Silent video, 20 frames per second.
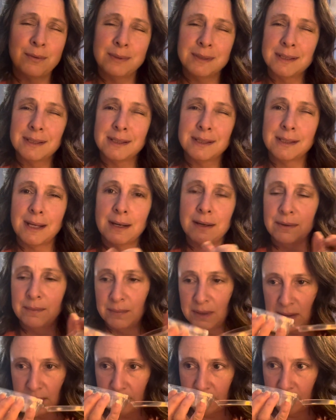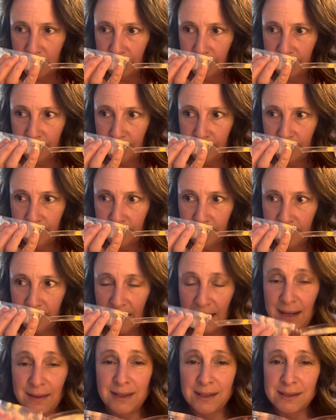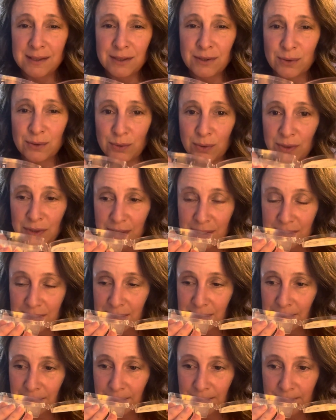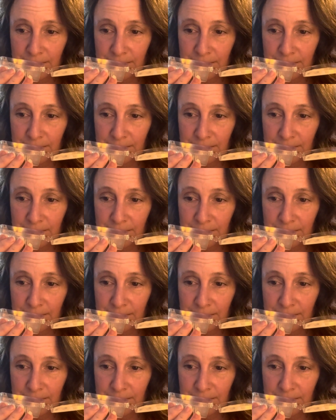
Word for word: was a scent of the month. And this is gorgeous.